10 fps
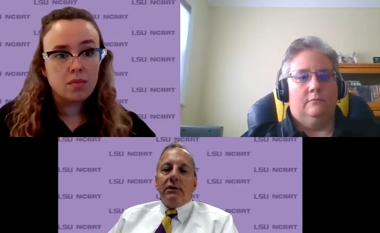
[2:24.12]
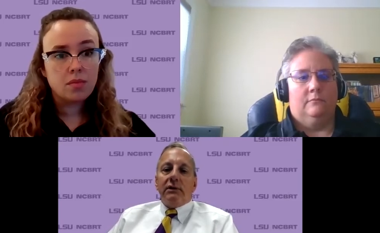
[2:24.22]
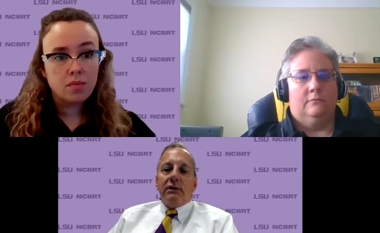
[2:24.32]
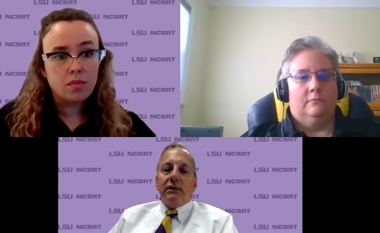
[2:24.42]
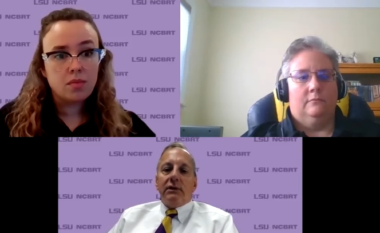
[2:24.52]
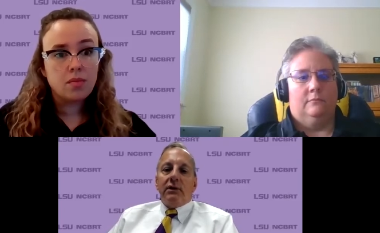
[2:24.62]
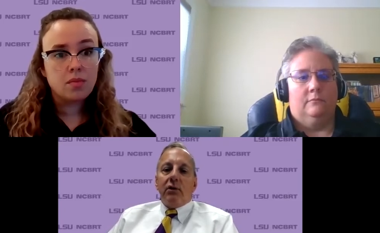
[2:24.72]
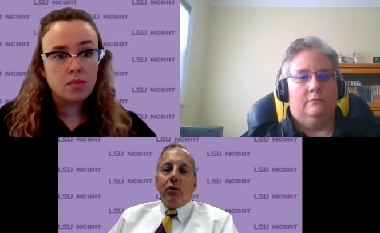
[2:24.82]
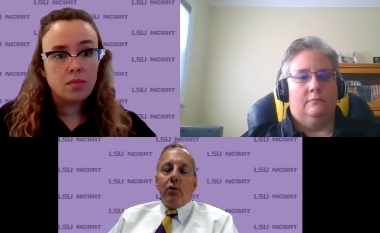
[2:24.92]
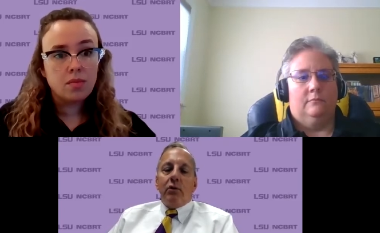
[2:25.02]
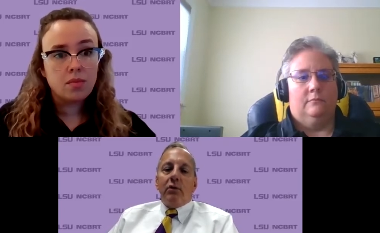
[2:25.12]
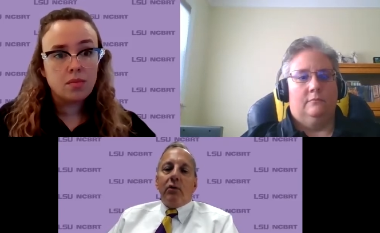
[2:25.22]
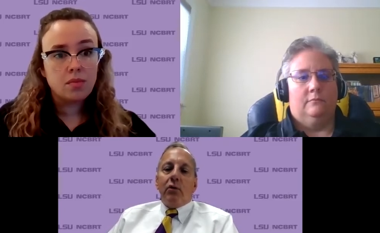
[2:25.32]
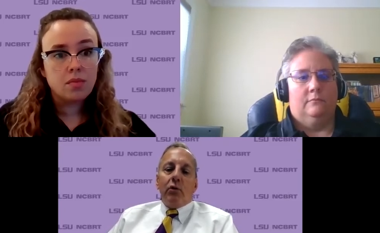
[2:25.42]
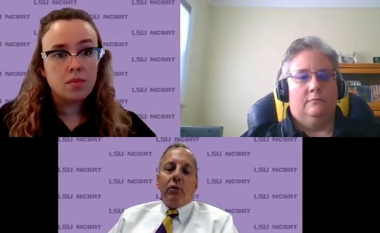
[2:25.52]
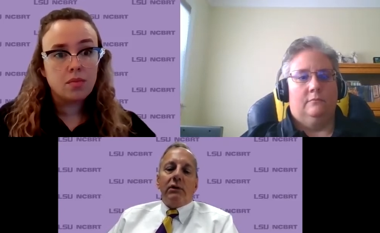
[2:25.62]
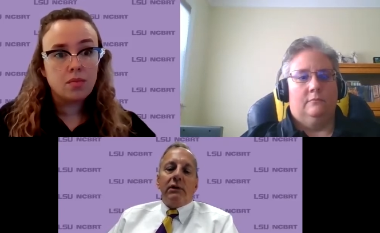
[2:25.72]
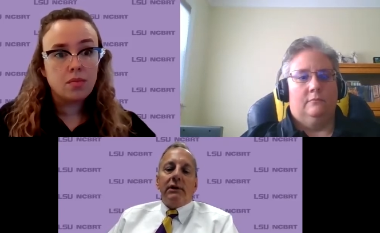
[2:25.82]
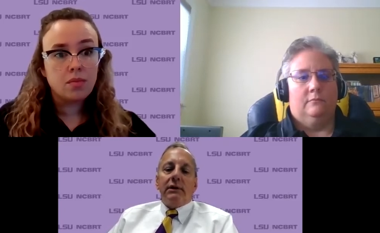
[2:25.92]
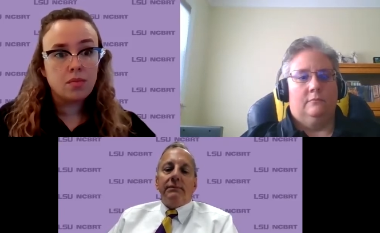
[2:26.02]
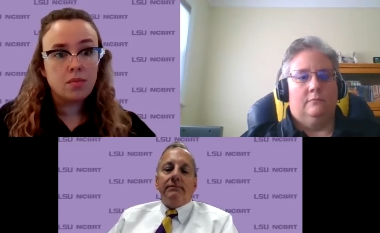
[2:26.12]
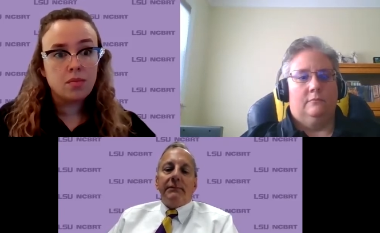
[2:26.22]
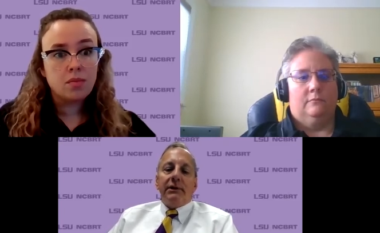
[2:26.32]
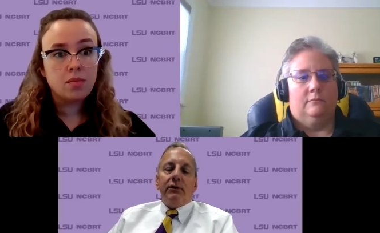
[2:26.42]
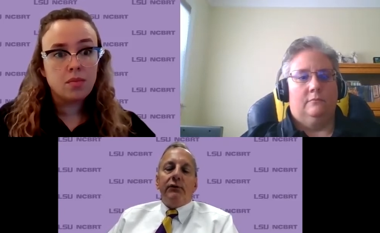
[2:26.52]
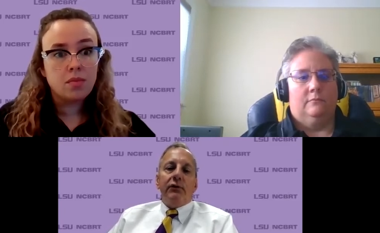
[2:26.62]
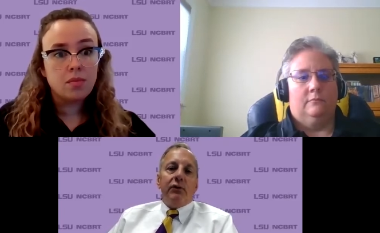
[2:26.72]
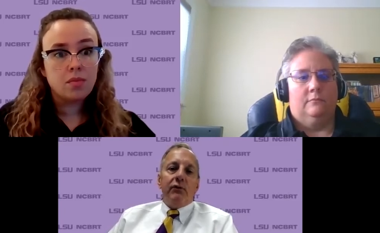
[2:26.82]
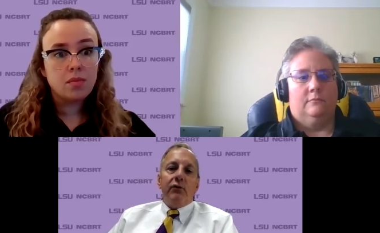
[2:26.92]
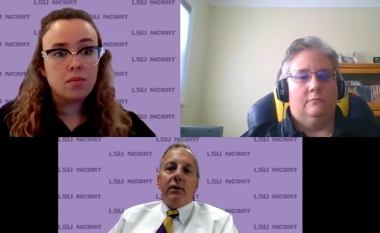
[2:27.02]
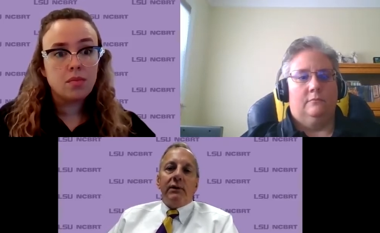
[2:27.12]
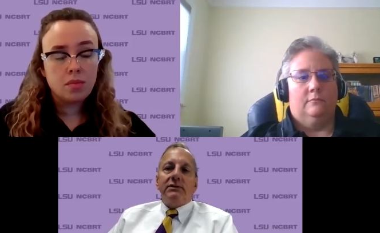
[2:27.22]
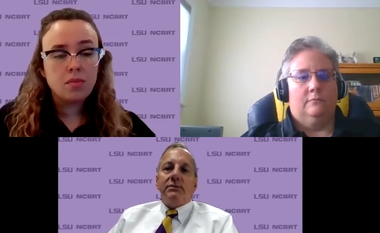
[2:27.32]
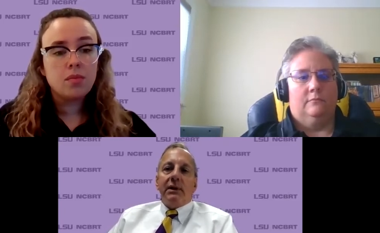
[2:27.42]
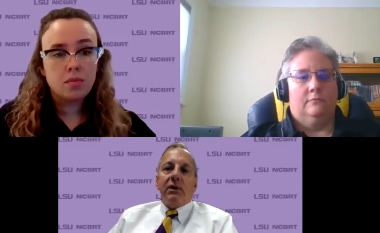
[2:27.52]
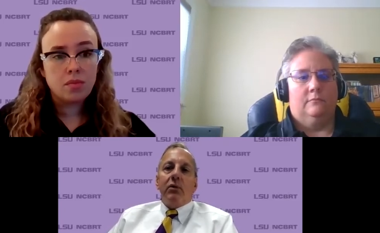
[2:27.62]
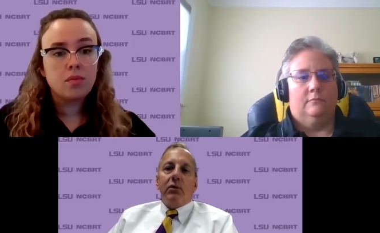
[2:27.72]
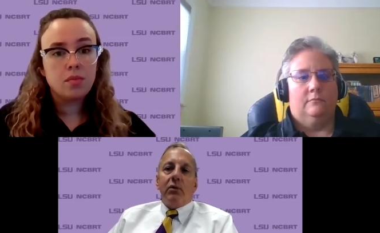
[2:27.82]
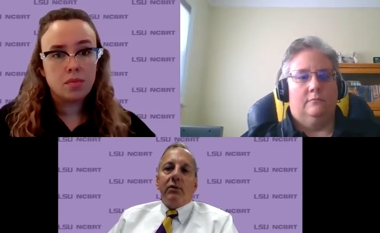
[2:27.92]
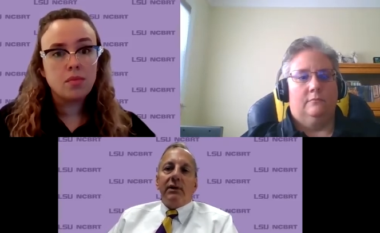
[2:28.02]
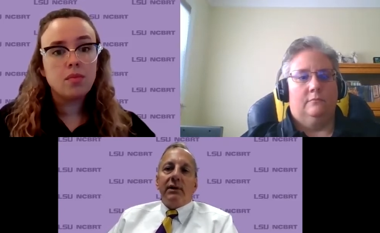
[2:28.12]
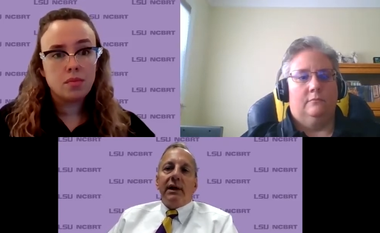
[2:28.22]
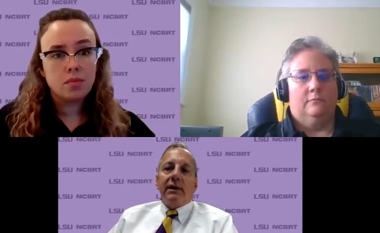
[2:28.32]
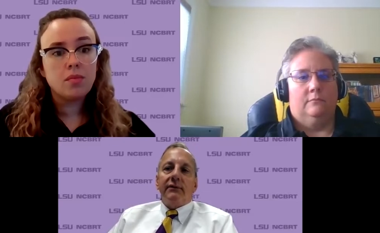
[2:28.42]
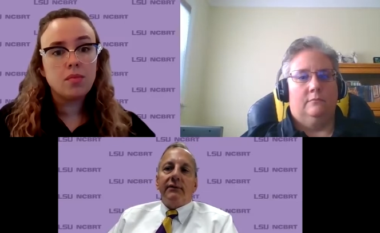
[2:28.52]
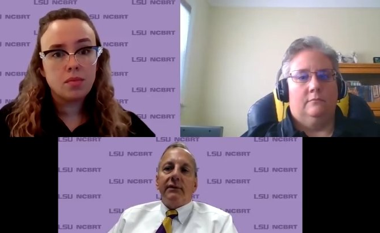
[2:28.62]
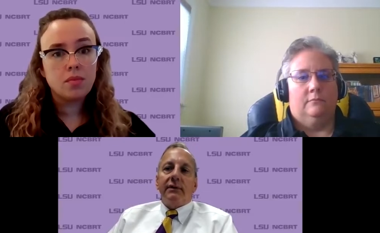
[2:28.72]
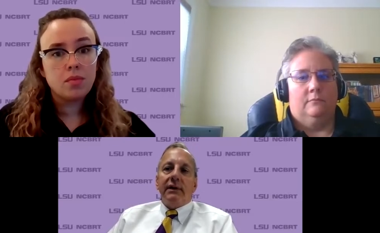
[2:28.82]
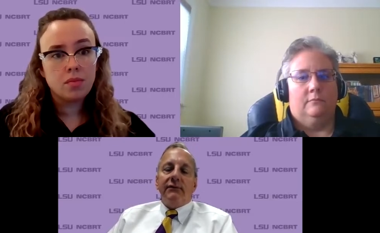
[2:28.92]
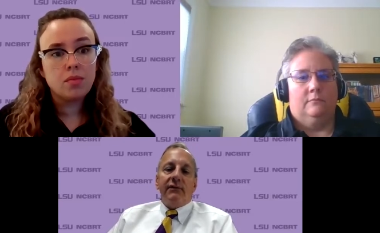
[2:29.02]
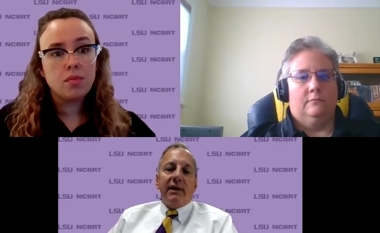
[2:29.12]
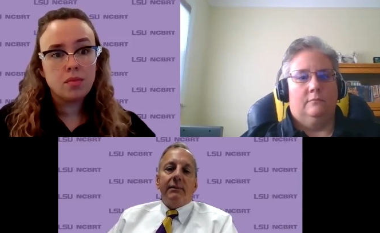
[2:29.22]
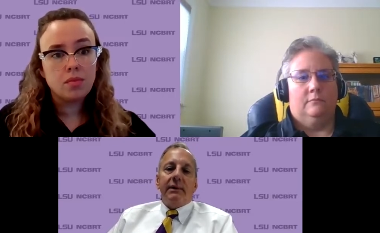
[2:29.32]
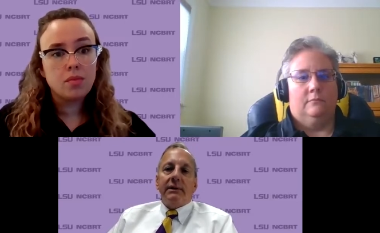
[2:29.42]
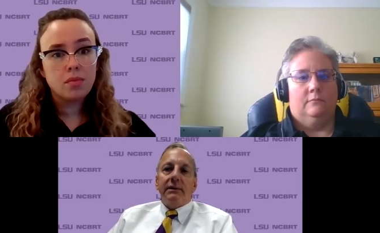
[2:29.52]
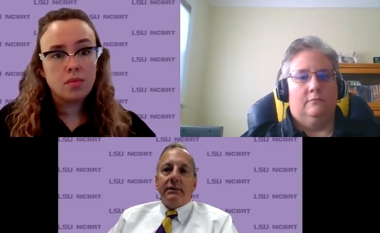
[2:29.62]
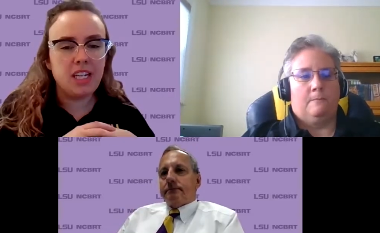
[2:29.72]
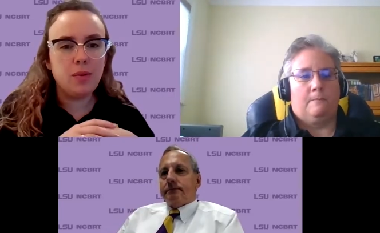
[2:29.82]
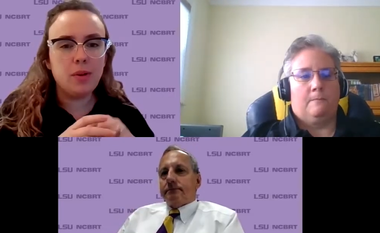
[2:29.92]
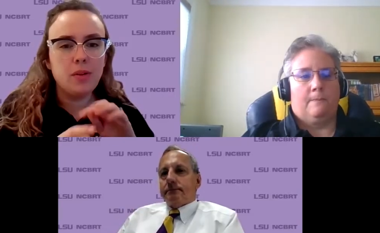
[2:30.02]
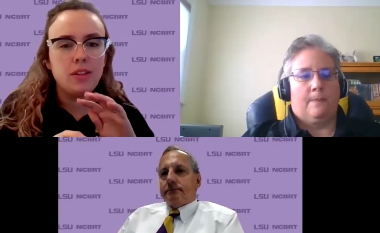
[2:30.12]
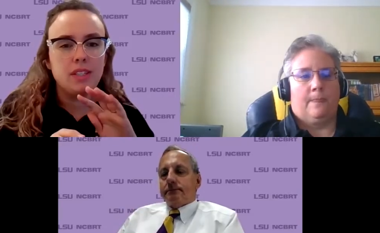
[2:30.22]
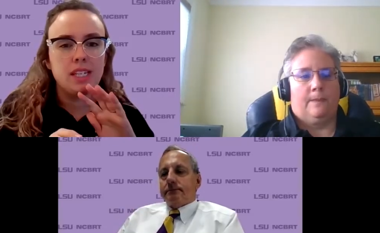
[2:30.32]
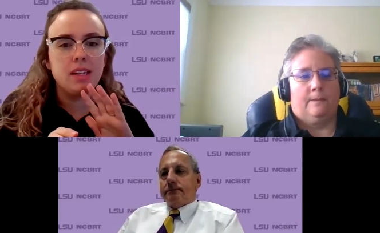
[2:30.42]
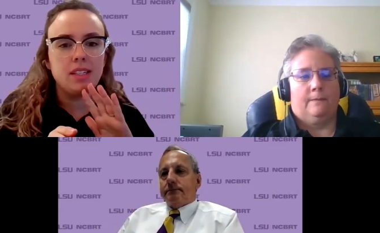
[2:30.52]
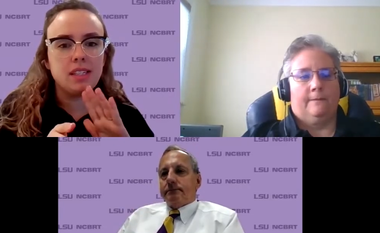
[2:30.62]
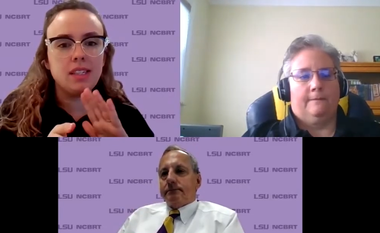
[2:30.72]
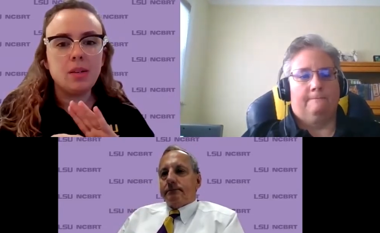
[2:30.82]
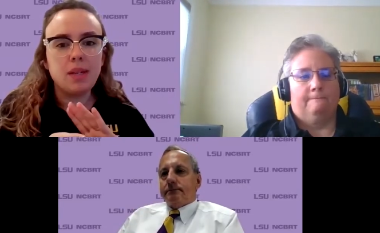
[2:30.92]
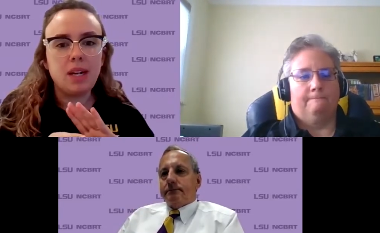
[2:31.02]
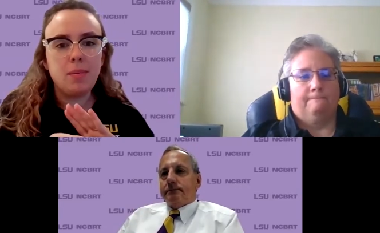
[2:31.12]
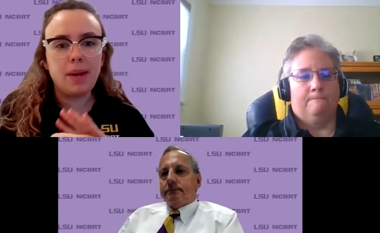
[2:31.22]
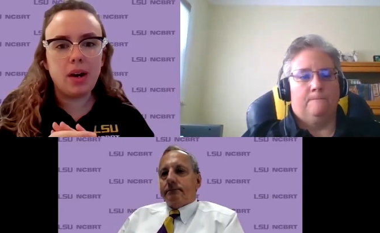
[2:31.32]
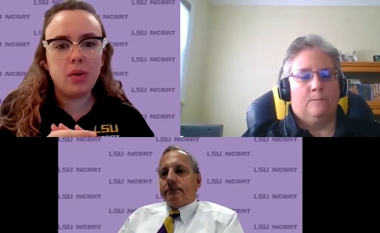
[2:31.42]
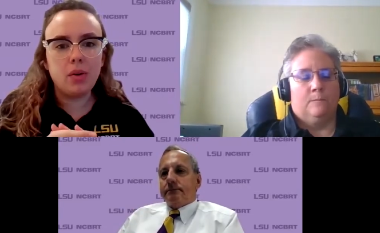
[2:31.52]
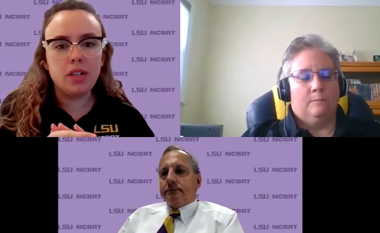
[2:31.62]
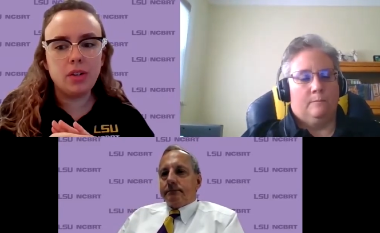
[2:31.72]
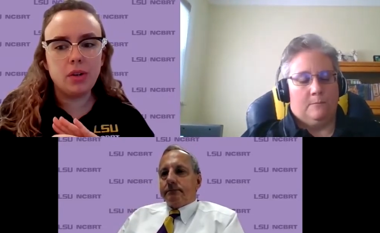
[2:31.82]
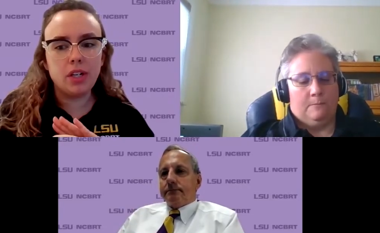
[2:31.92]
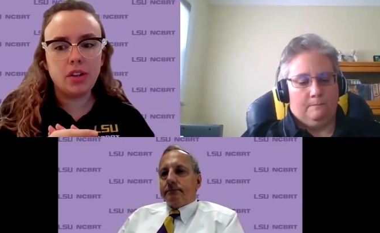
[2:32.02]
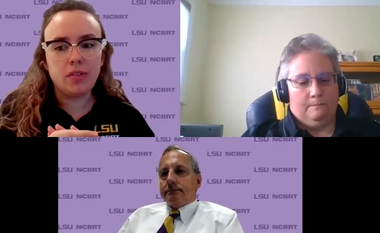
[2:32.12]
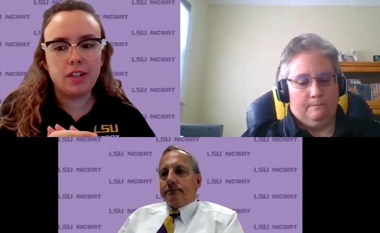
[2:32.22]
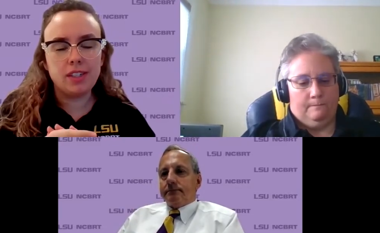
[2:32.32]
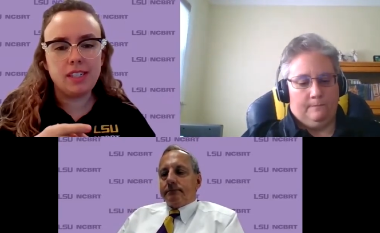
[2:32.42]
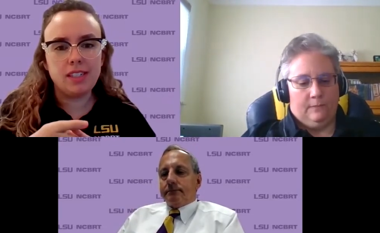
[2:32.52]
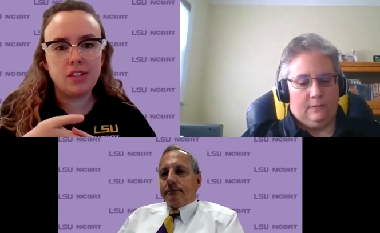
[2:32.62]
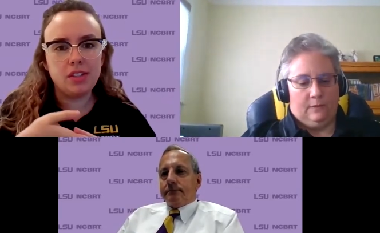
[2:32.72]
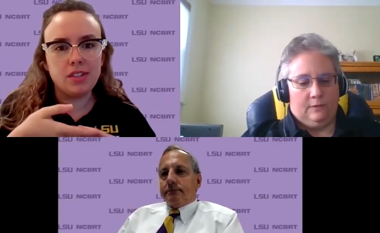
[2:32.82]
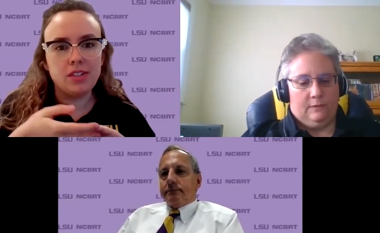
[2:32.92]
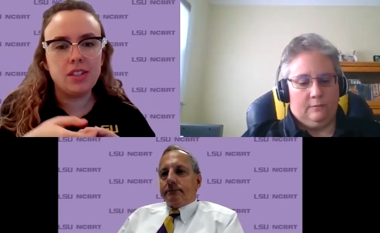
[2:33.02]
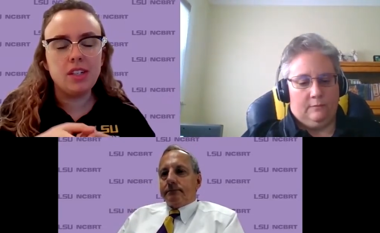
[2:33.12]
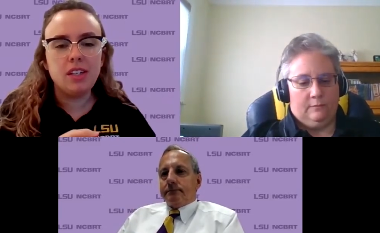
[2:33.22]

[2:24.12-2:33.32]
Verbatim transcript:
Speaker 1: uh, or, oral uh, interview of what's been going on in their life and family.
Speaker 2: Can you both tell us a little bit about your university's just